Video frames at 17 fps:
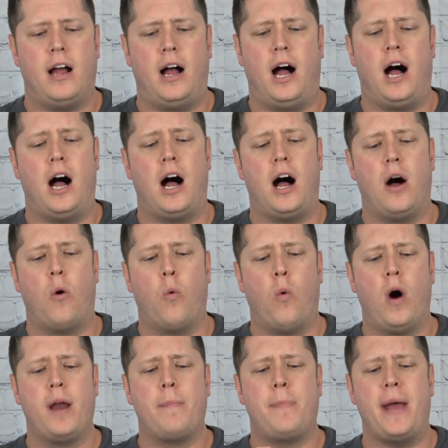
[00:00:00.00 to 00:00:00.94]

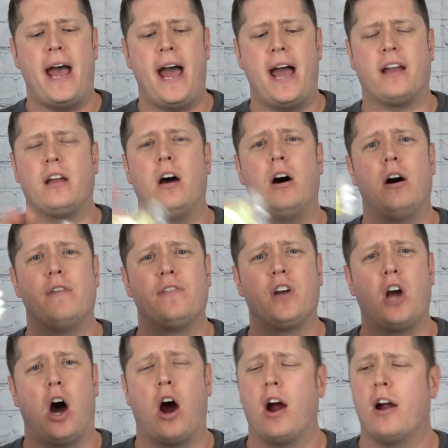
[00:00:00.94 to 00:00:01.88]
1 pack of
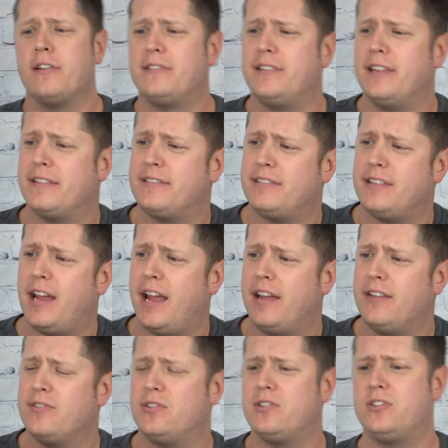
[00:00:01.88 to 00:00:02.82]
cards that
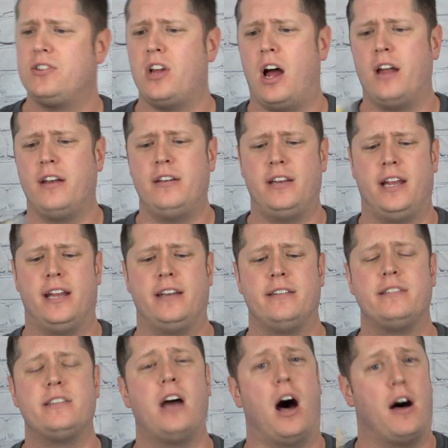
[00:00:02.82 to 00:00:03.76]
say Stunned
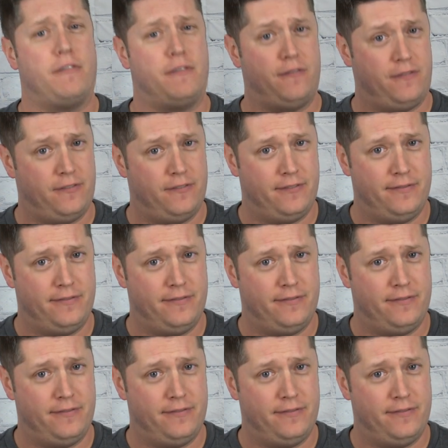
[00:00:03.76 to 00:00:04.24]
and Tough.